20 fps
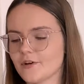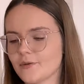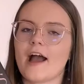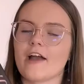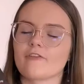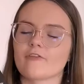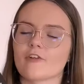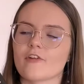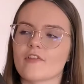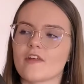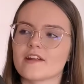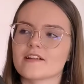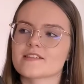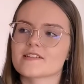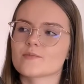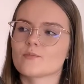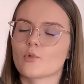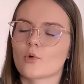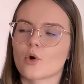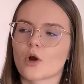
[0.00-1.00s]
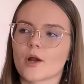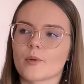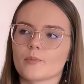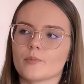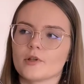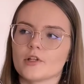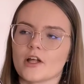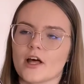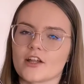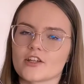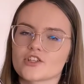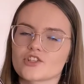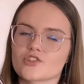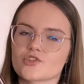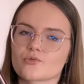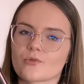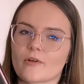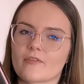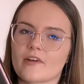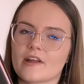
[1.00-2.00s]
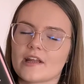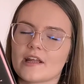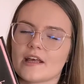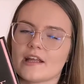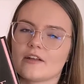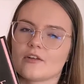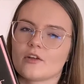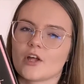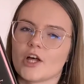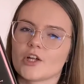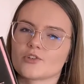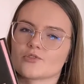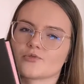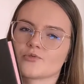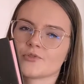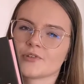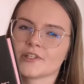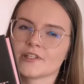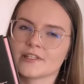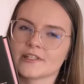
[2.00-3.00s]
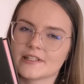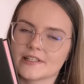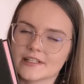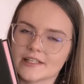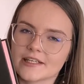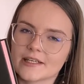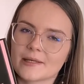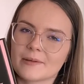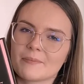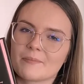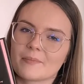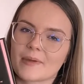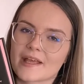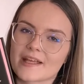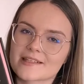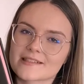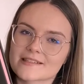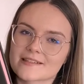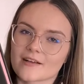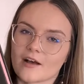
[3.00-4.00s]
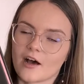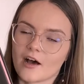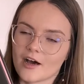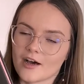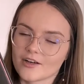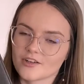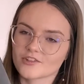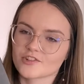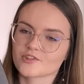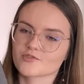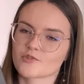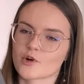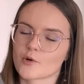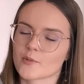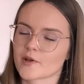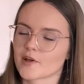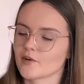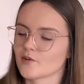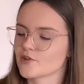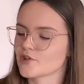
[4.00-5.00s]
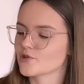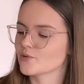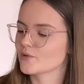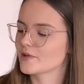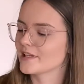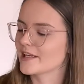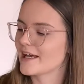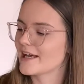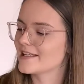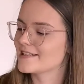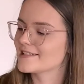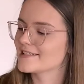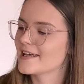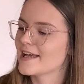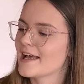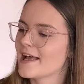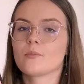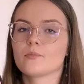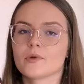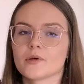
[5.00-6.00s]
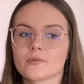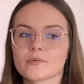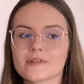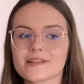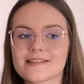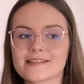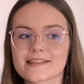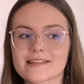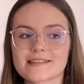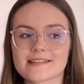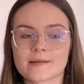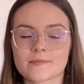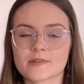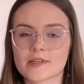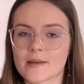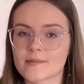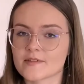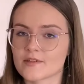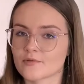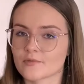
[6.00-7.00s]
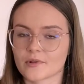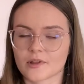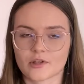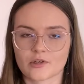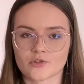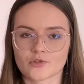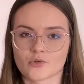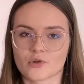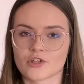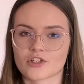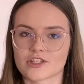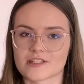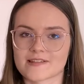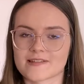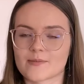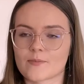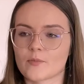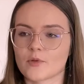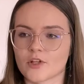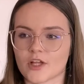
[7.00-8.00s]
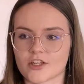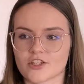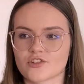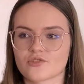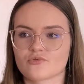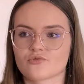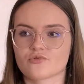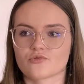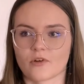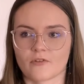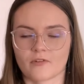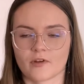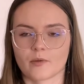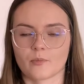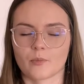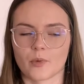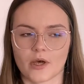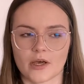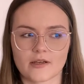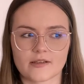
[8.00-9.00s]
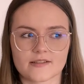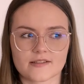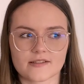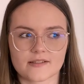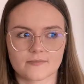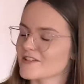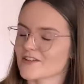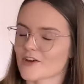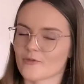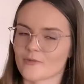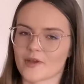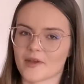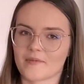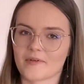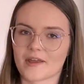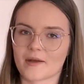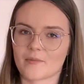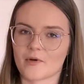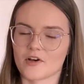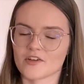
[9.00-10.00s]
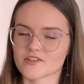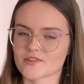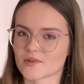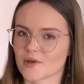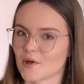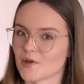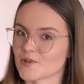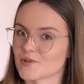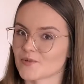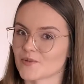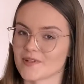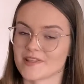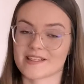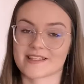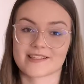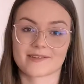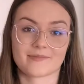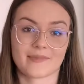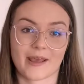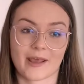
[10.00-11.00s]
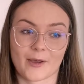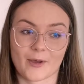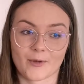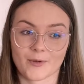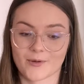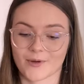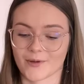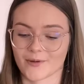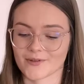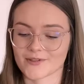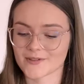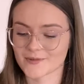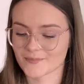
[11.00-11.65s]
I've heard that it's more plot driven and not really based on Romeo and Juliet, but we'll see. Sometimes I really enjoy just plot-driven books, so maybe I'm also going to read this in May, who knows.